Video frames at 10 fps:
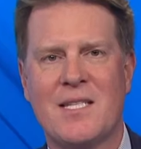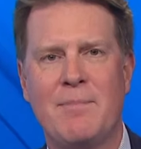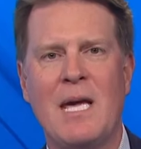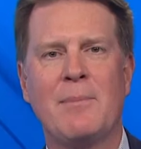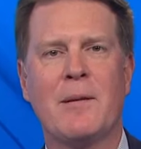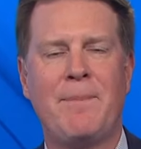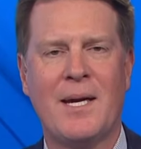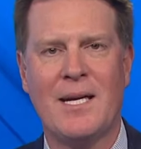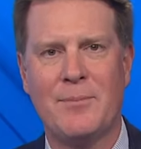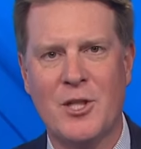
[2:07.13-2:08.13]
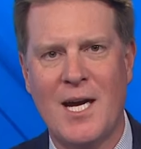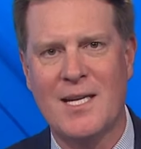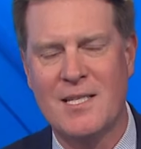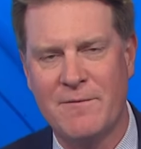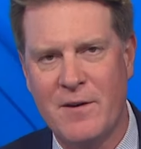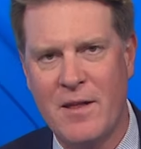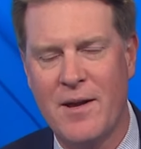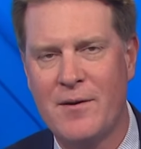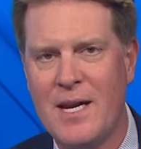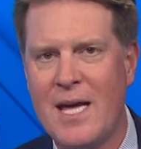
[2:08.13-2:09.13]
to be able to pick up checks in front of
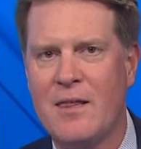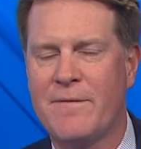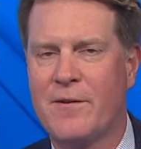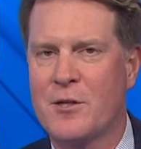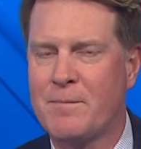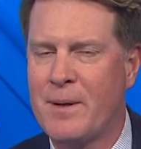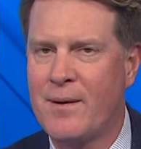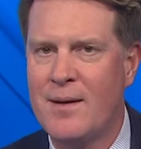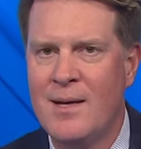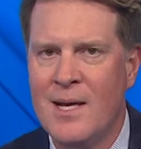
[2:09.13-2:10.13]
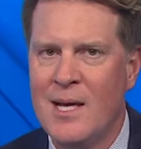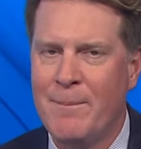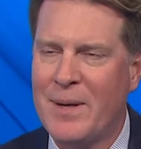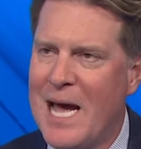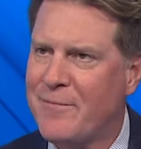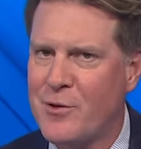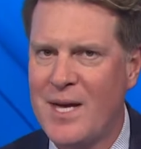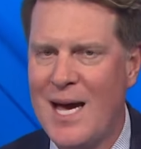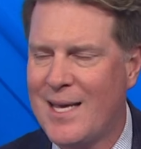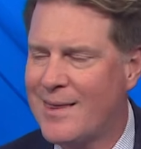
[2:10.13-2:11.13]
their net in the first period. But after
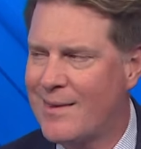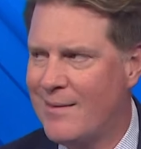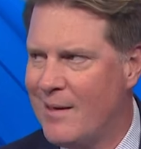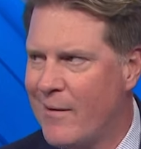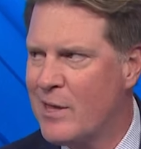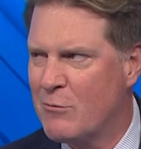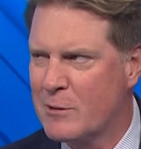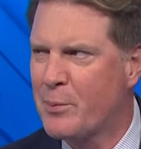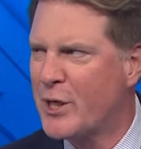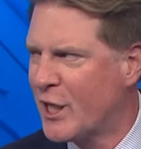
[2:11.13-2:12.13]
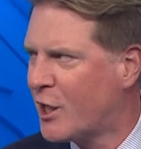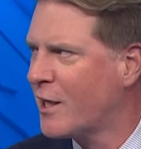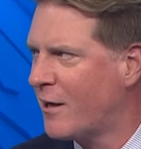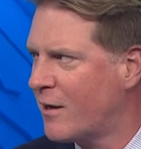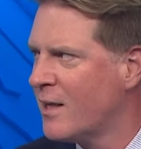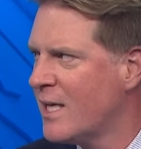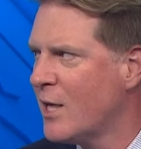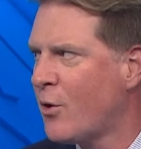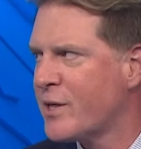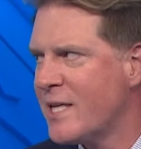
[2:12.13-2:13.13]
that, everything was pretty clear.
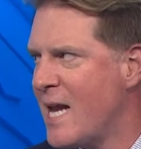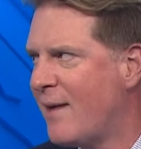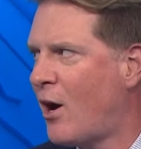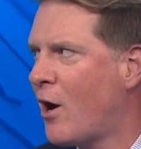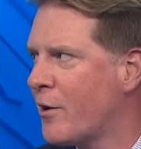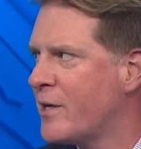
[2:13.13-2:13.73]
Igor didn't have a hard